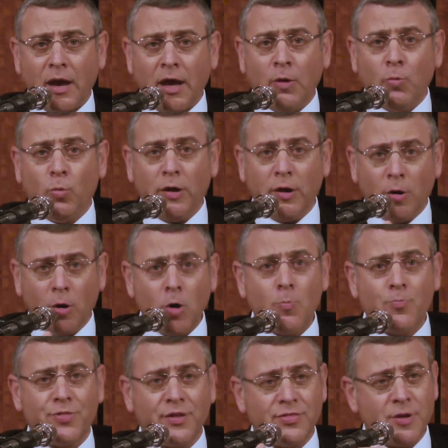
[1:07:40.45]
And we
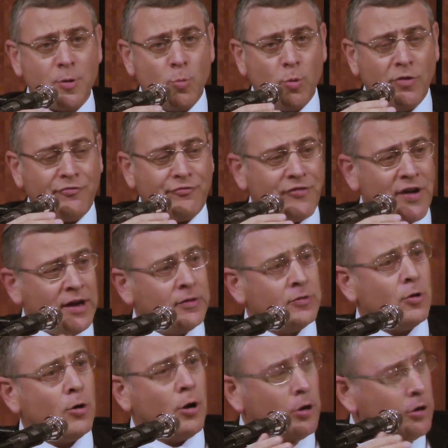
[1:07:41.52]
hope that they will
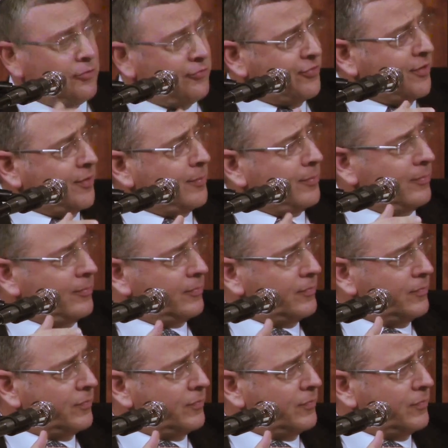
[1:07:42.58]
find all of them.